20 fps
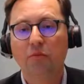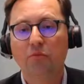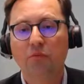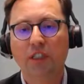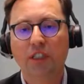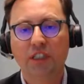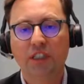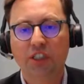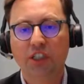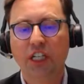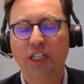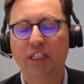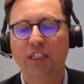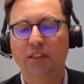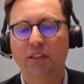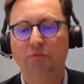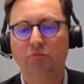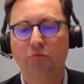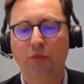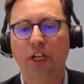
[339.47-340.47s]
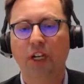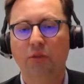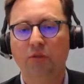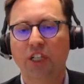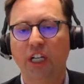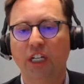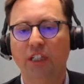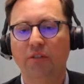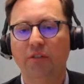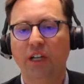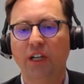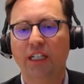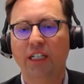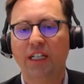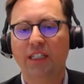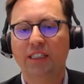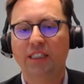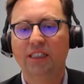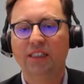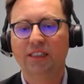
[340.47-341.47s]
initiated in January
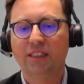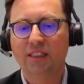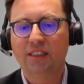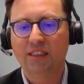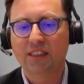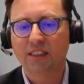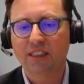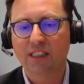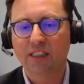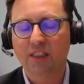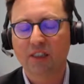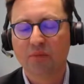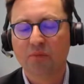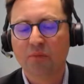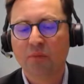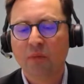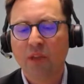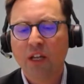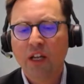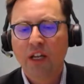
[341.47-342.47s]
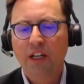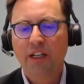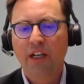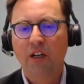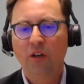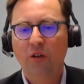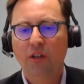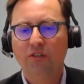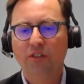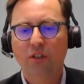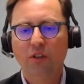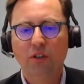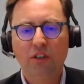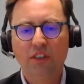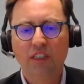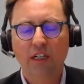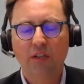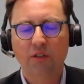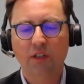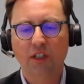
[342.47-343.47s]
1966. Now, if you look
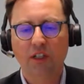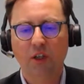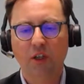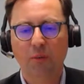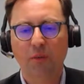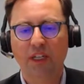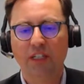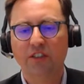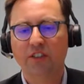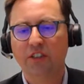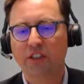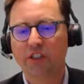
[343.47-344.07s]
down a little bit under the